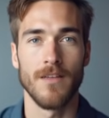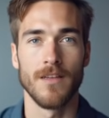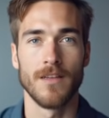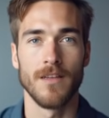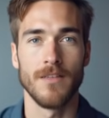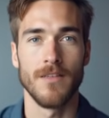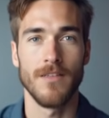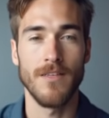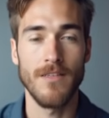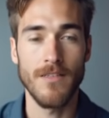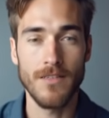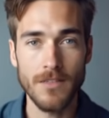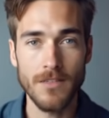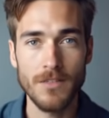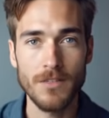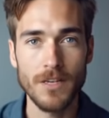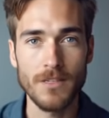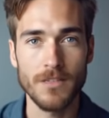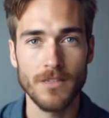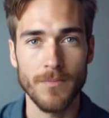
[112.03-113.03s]
This is
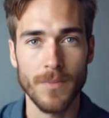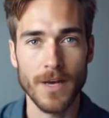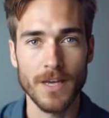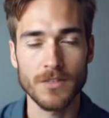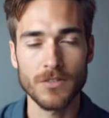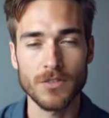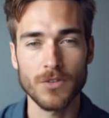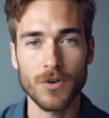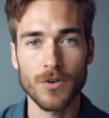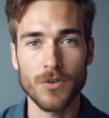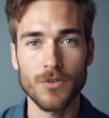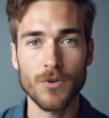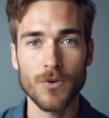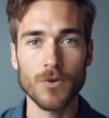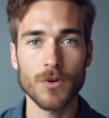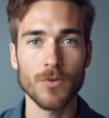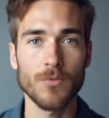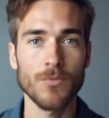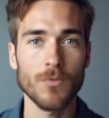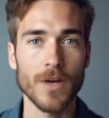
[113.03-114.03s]
just to make sure you're
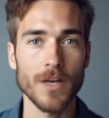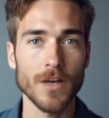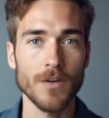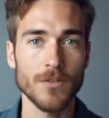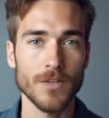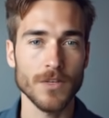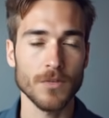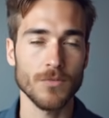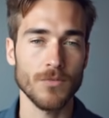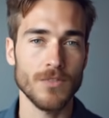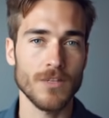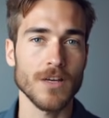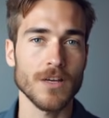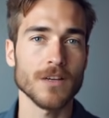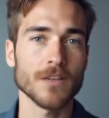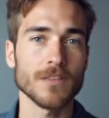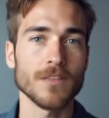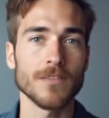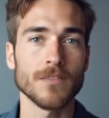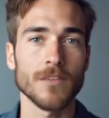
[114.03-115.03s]
a real user,
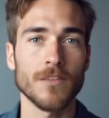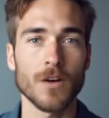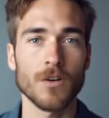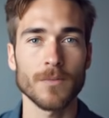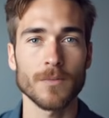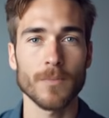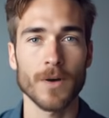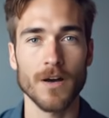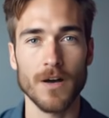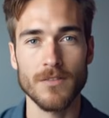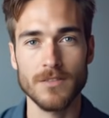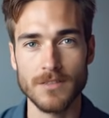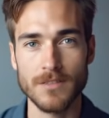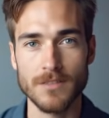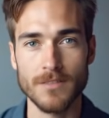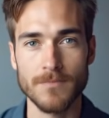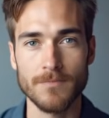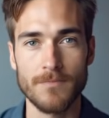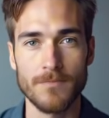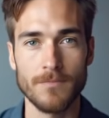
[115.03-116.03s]
not a bot.
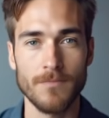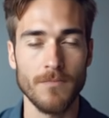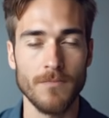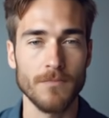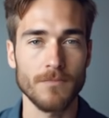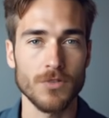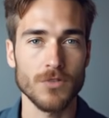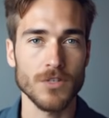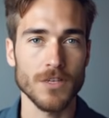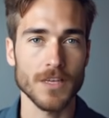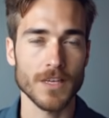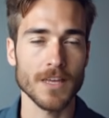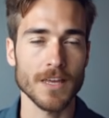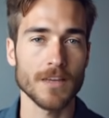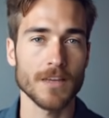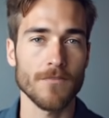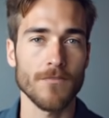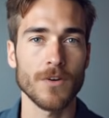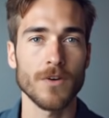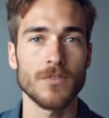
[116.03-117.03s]
Usually, it
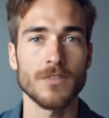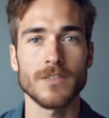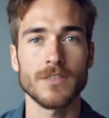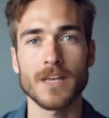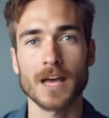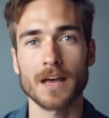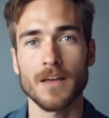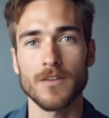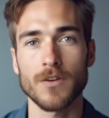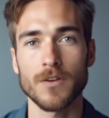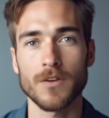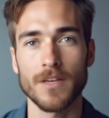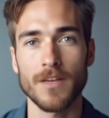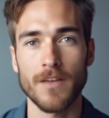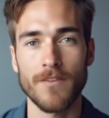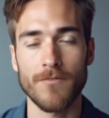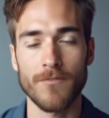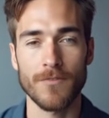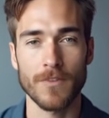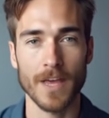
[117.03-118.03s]
involves downloading a
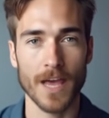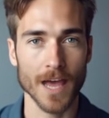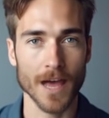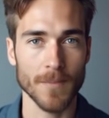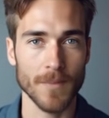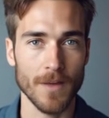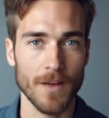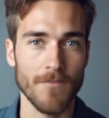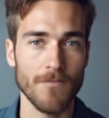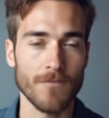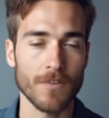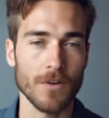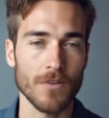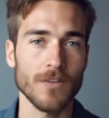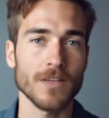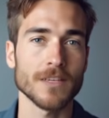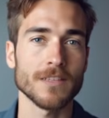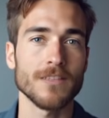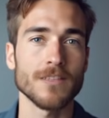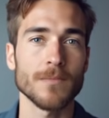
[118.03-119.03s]
free app and following
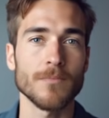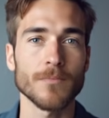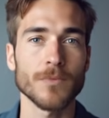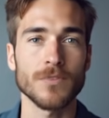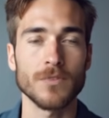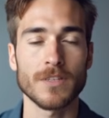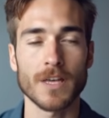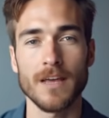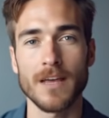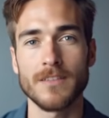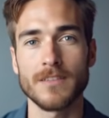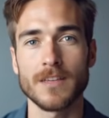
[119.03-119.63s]
a simple task,